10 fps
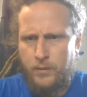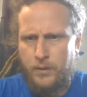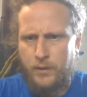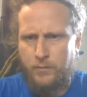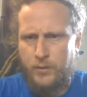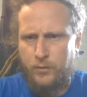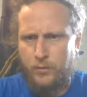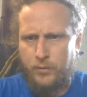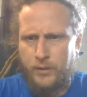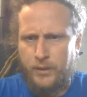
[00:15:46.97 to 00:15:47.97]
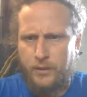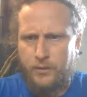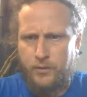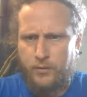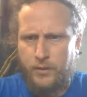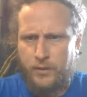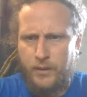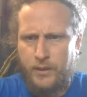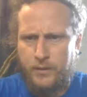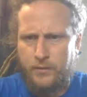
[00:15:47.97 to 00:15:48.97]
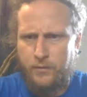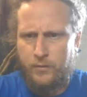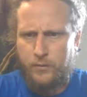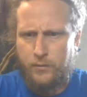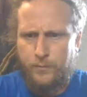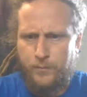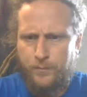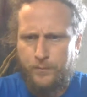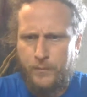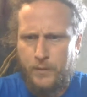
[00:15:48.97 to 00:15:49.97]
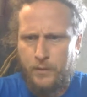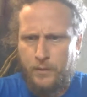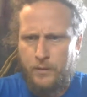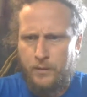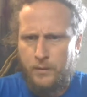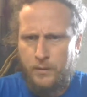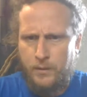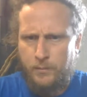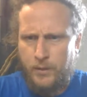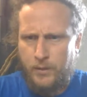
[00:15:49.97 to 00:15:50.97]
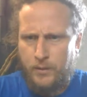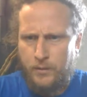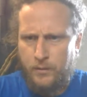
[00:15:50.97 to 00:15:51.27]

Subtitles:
I've been told I can destroy that, so let me